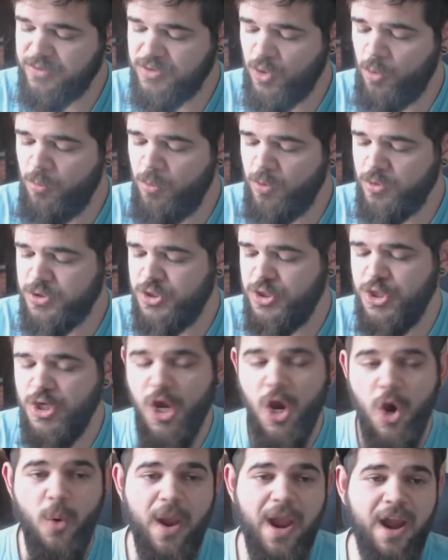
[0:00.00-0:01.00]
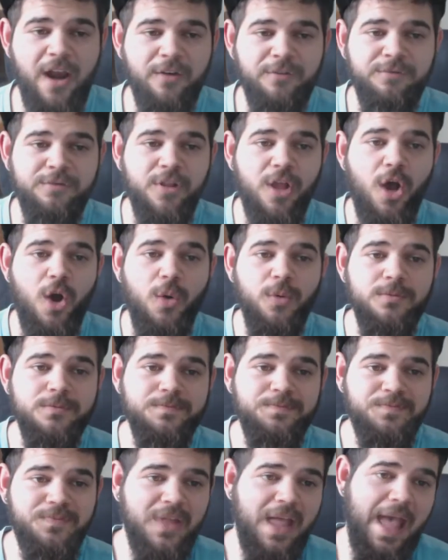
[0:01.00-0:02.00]
almost no airflow
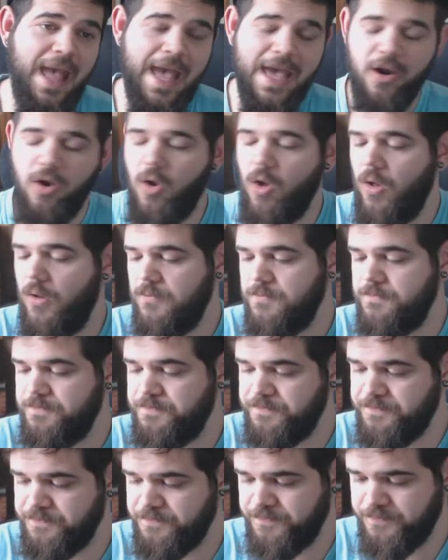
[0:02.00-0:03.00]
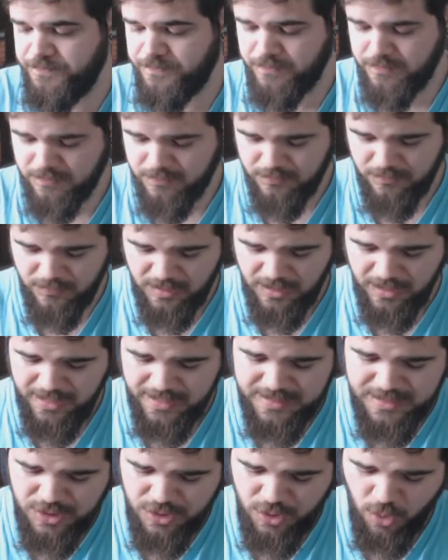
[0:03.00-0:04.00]
at all.
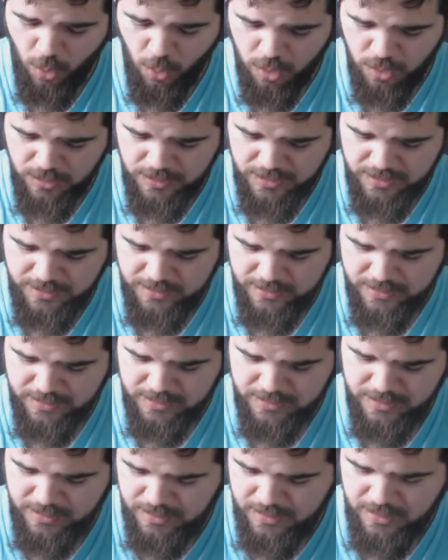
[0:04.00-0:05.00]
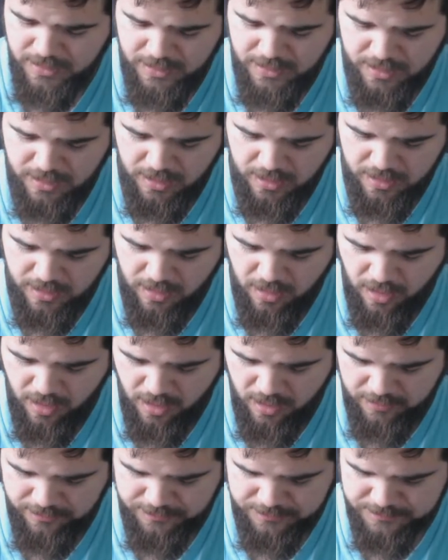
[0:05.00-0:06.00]
It's totally cut
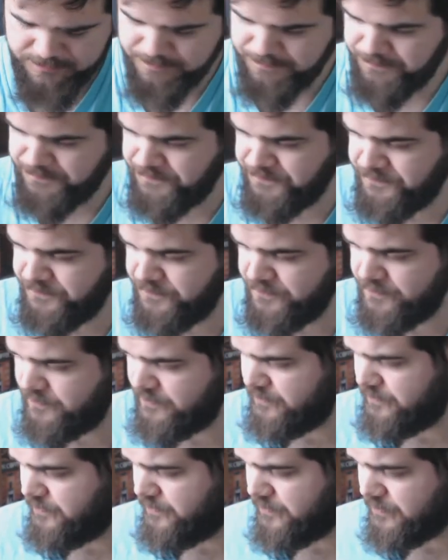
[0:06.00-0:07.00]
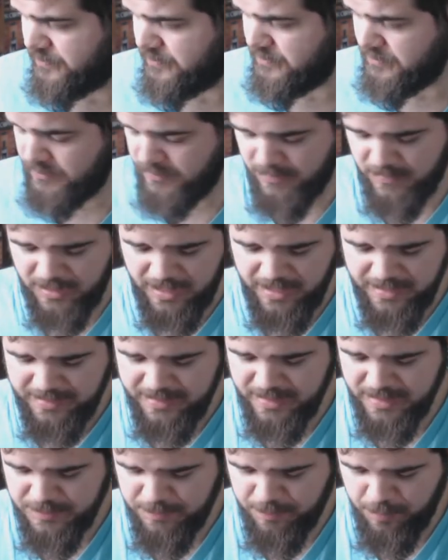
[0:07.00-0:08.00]
off at
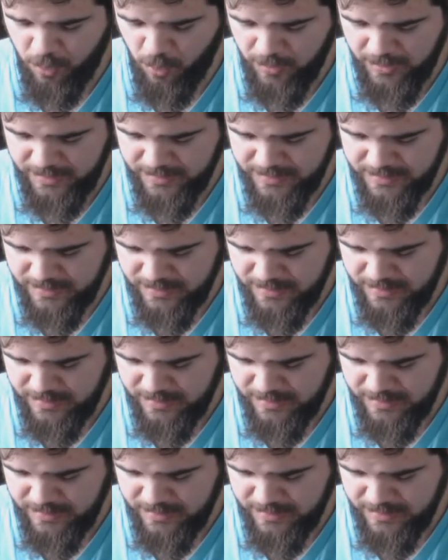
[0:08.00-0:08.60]
this point.